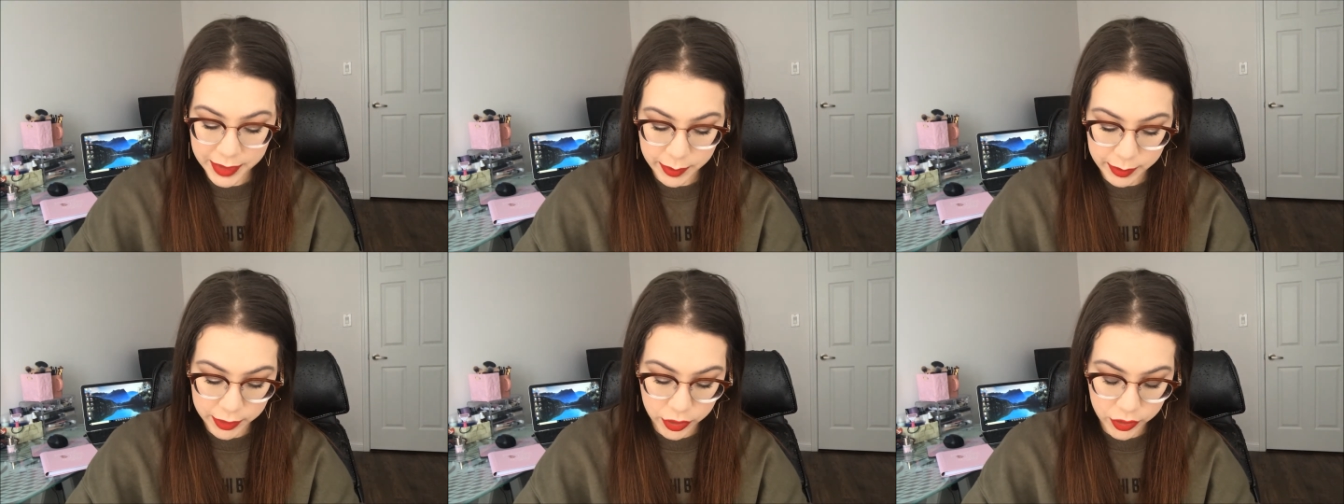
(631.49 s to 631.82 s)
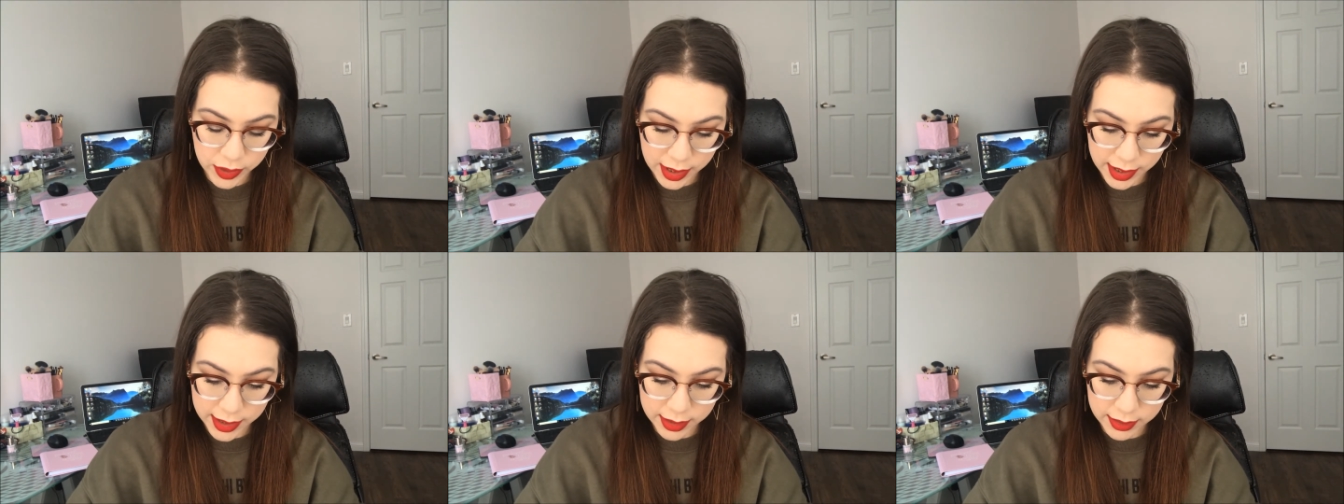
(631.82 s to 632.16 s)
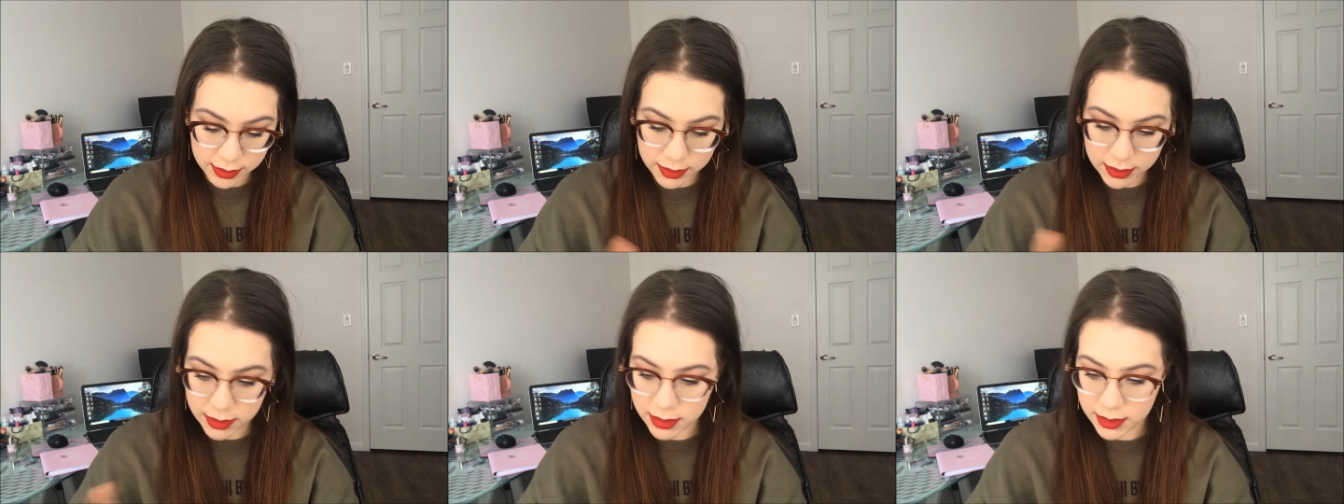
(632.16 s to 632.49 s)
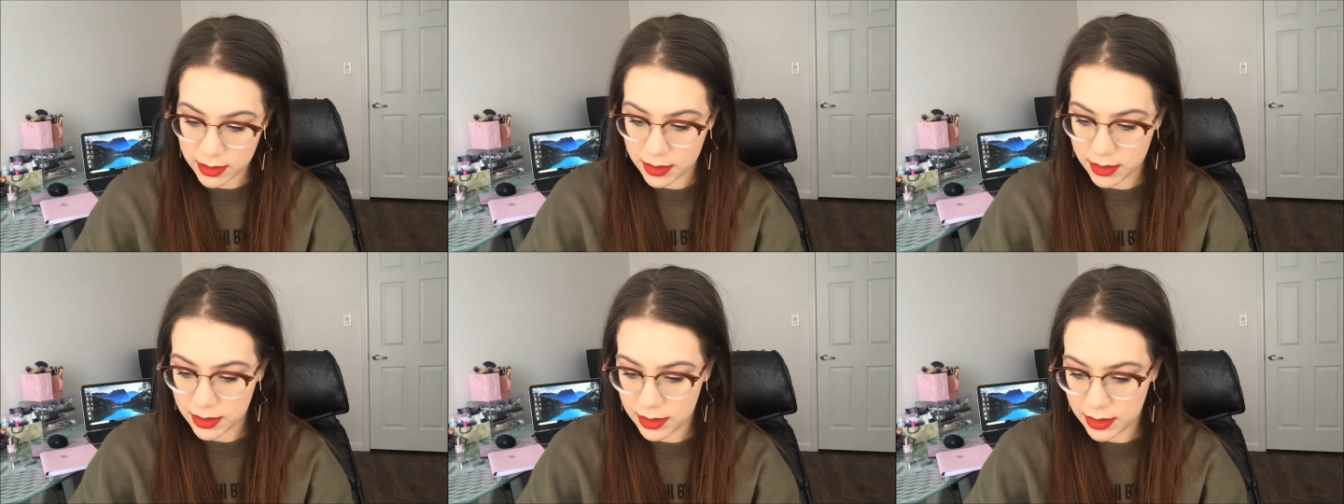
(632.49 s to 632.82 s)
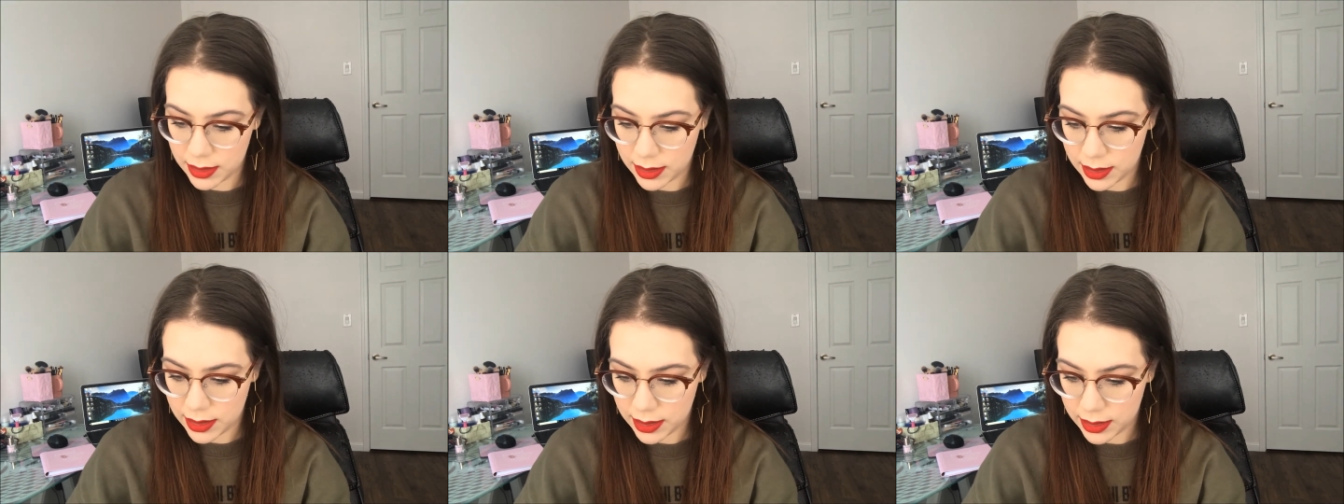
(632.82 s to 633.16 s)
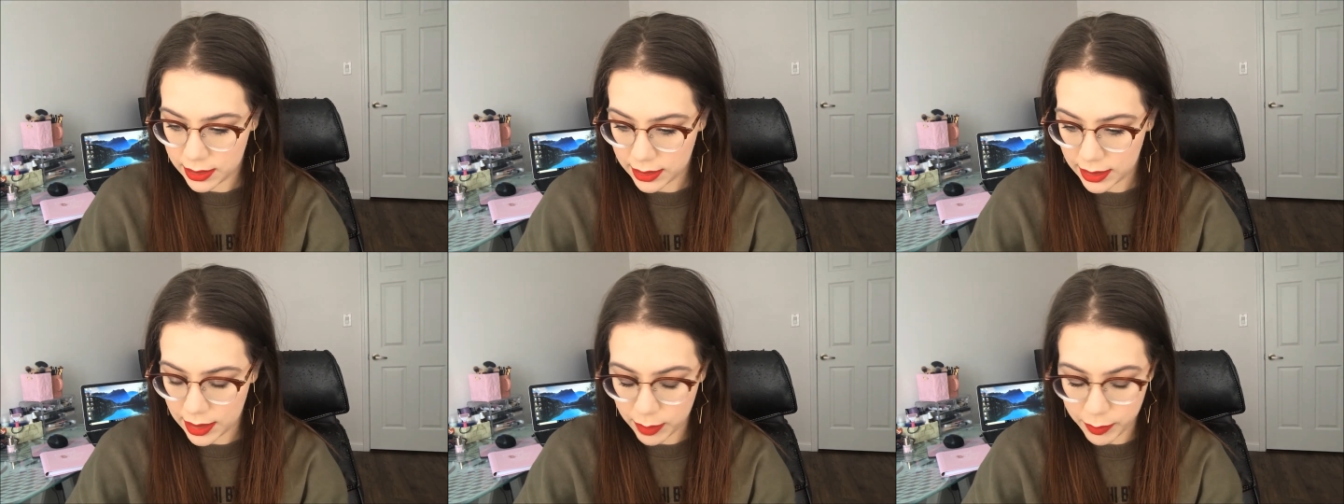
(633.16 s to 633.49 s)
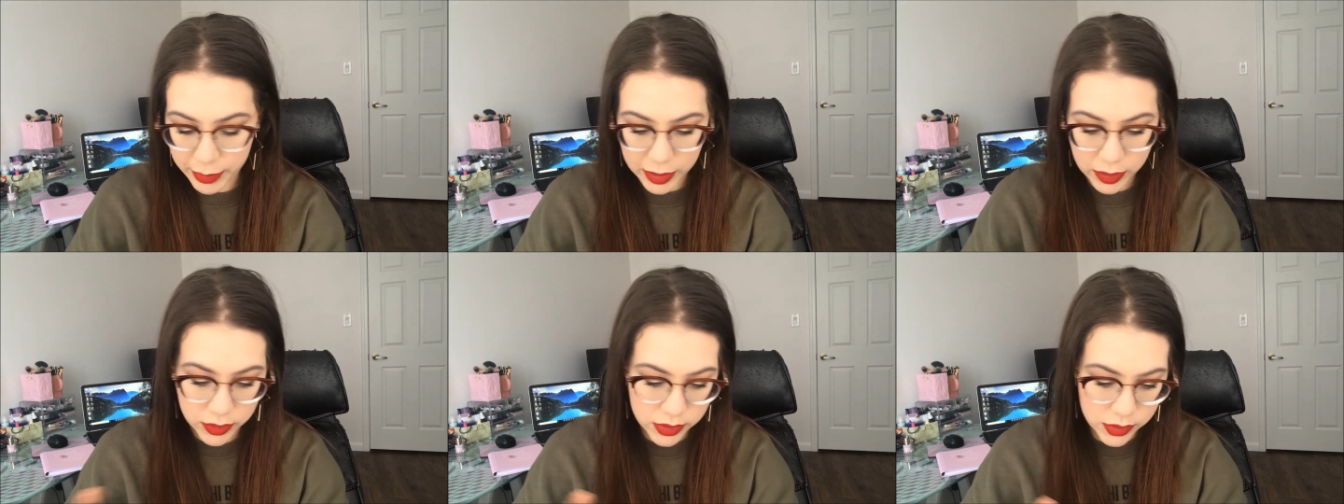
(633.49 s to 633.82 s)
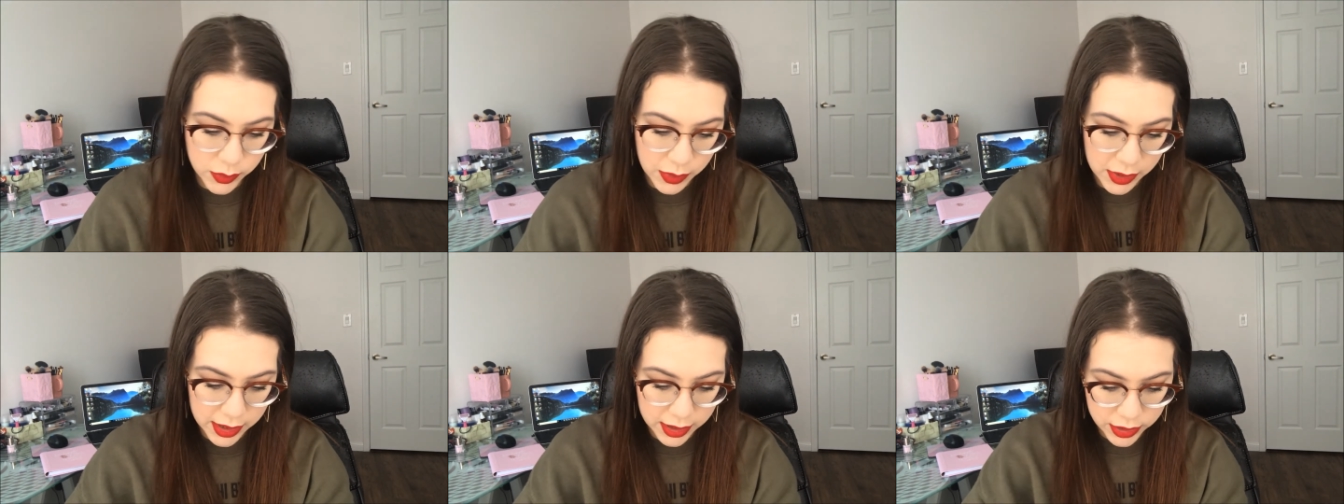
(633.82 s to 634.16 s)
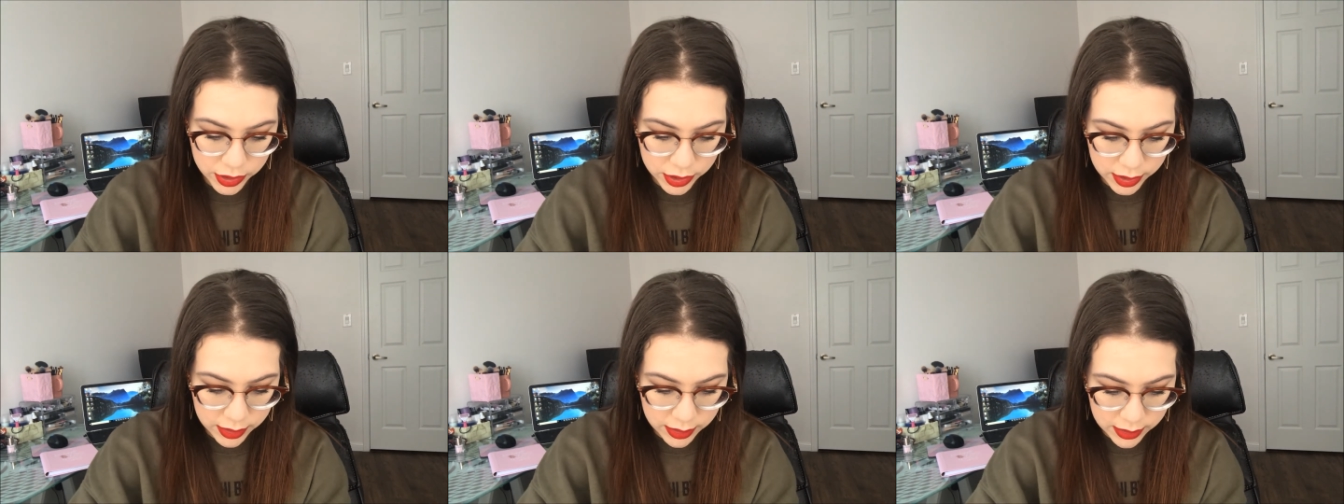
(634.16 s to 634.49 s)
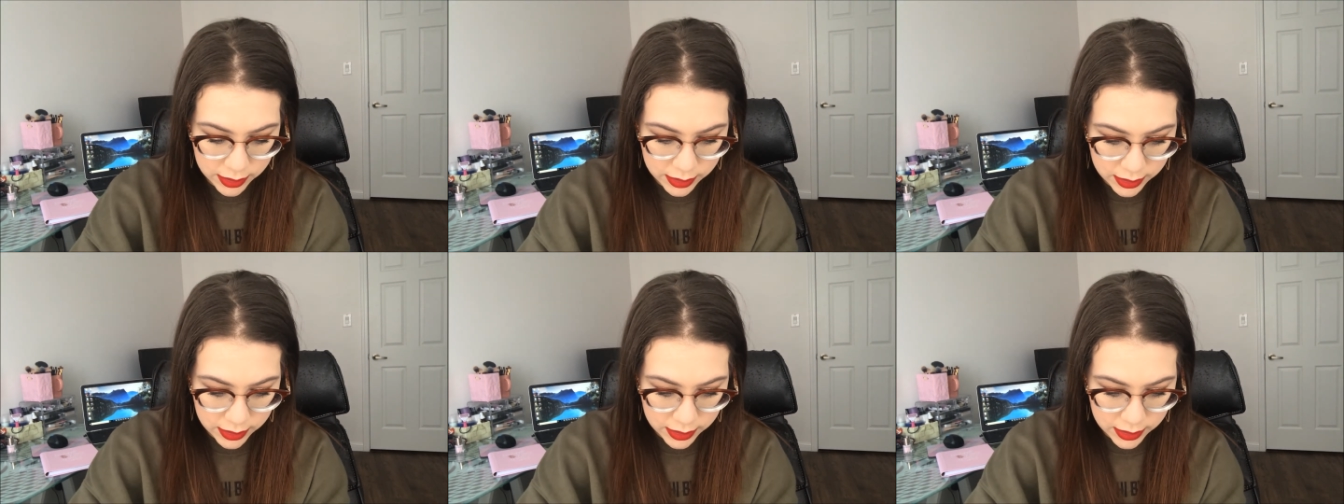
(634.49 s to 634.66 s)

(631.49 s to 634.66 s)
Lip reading: Let me try and get a better swatch.